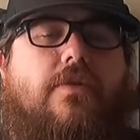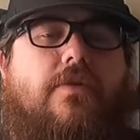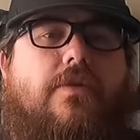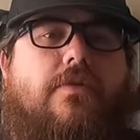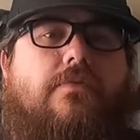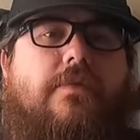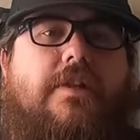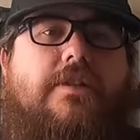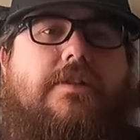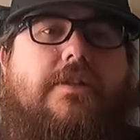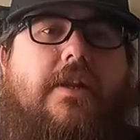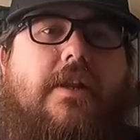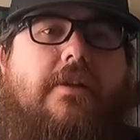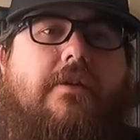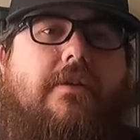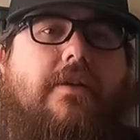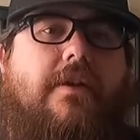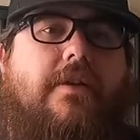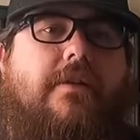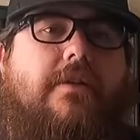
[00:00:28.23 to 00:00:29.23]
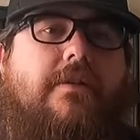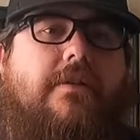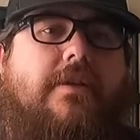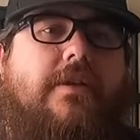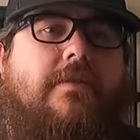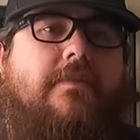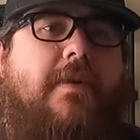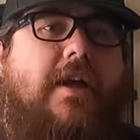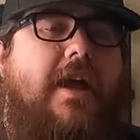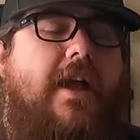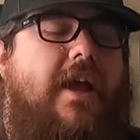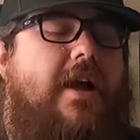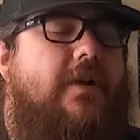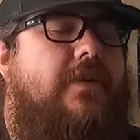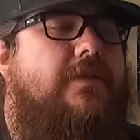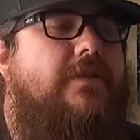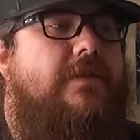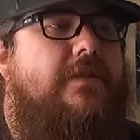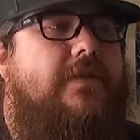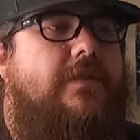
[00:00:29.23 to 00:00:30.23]
or the Wretched area in my
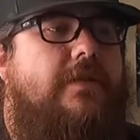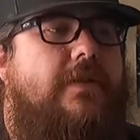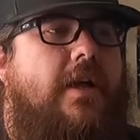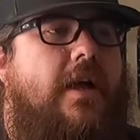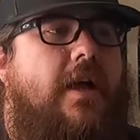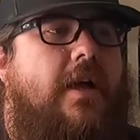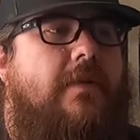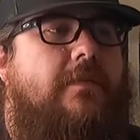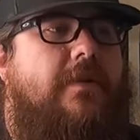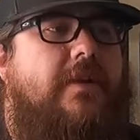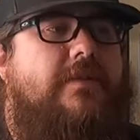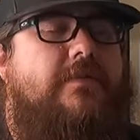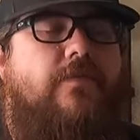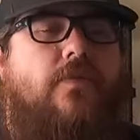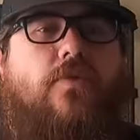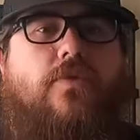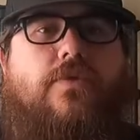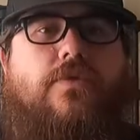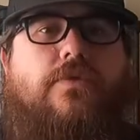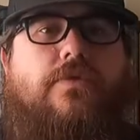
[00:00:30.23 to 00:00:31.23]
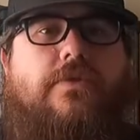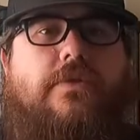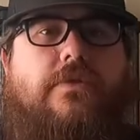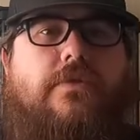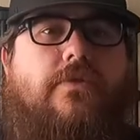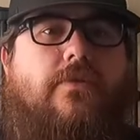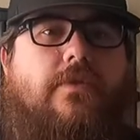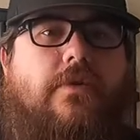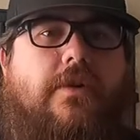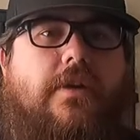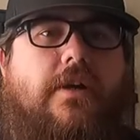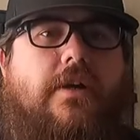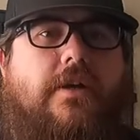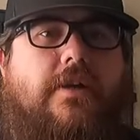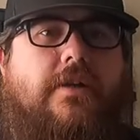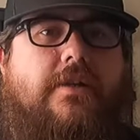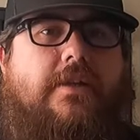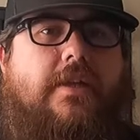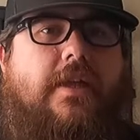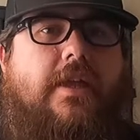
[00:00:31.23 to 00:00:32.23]
house. Got some orders to work
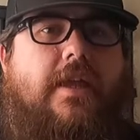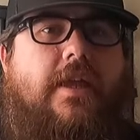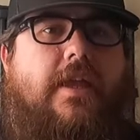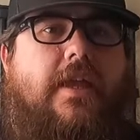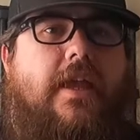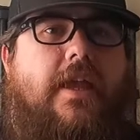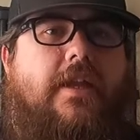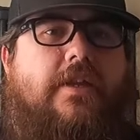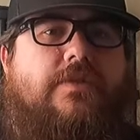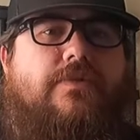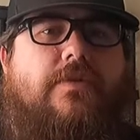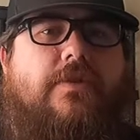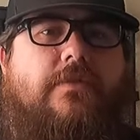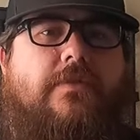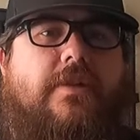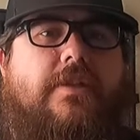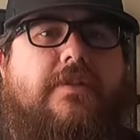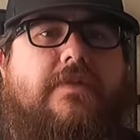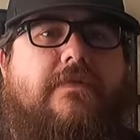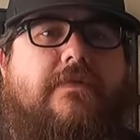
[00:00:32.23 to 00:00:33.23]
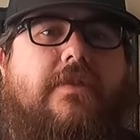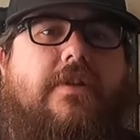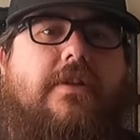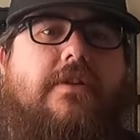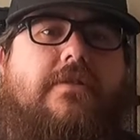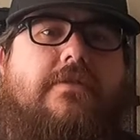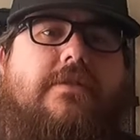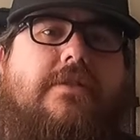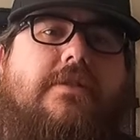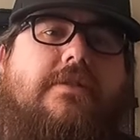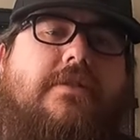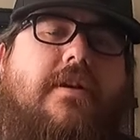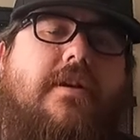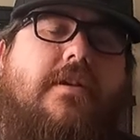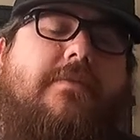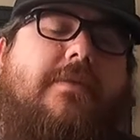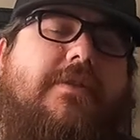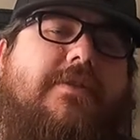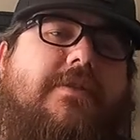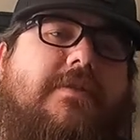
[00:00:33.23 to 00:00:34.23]
on, and I just wanted to make this video and let's
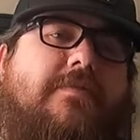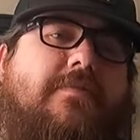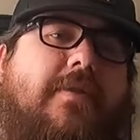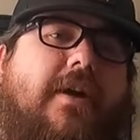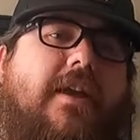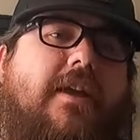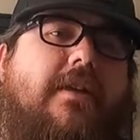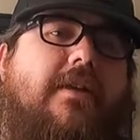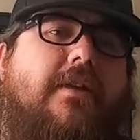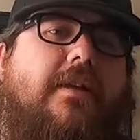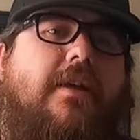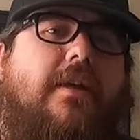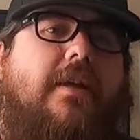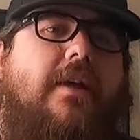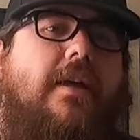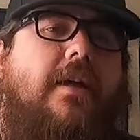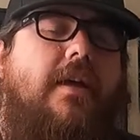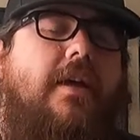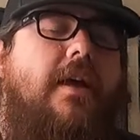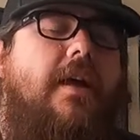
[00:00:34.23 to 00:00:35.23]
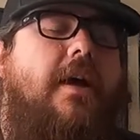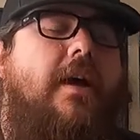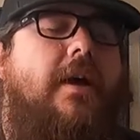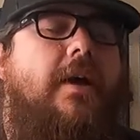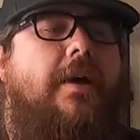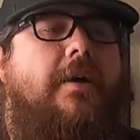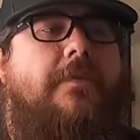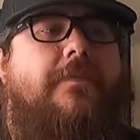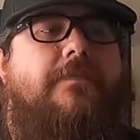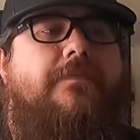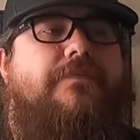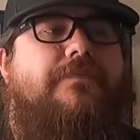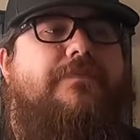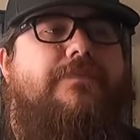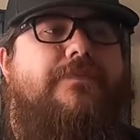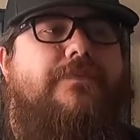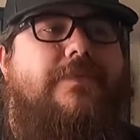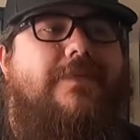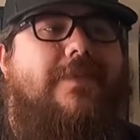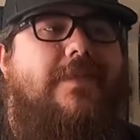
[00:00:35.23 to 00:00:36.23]
talk about this bike.
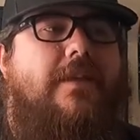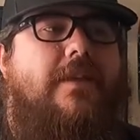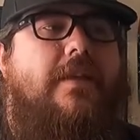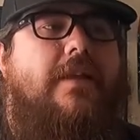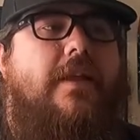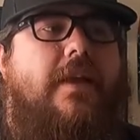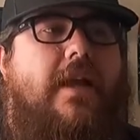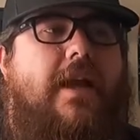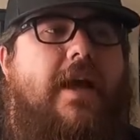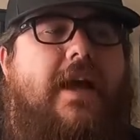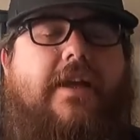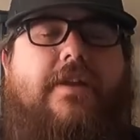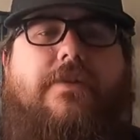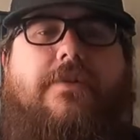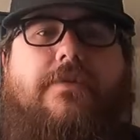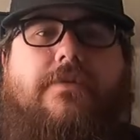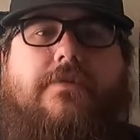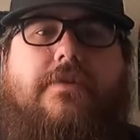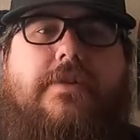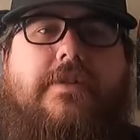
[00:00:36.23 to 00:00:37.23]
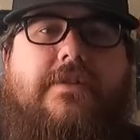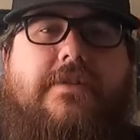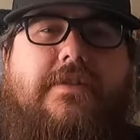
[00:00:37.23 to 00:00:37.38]
I don't